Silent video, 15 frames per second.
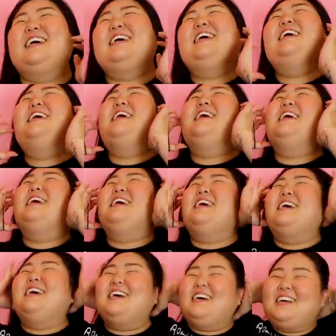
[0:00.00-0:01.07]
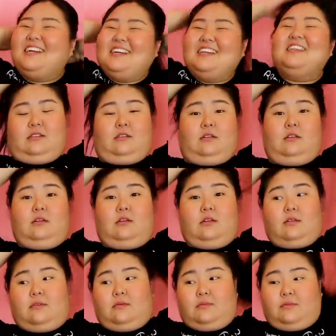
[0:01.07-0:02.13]

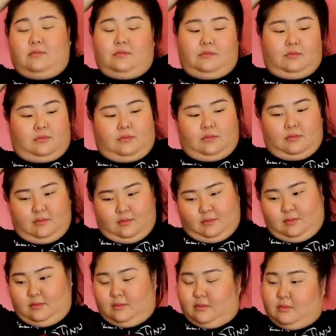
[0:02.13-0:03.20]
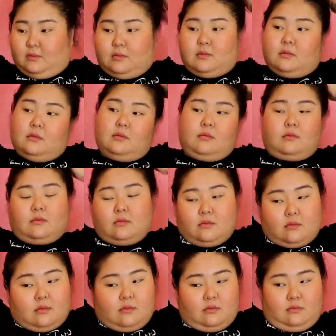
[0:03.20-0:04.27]

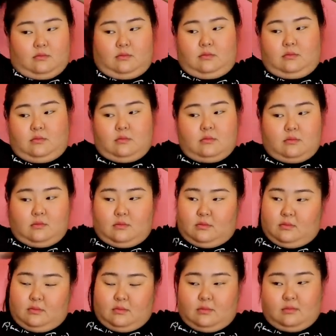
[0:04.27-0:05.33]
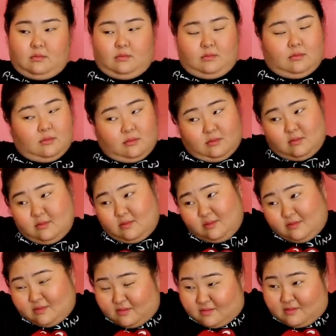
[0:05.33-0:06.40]

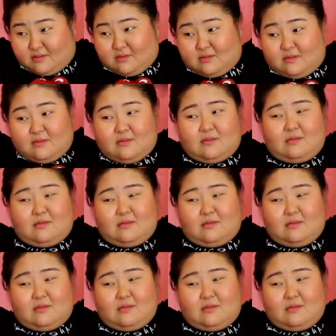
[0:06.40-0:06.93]
[no speech]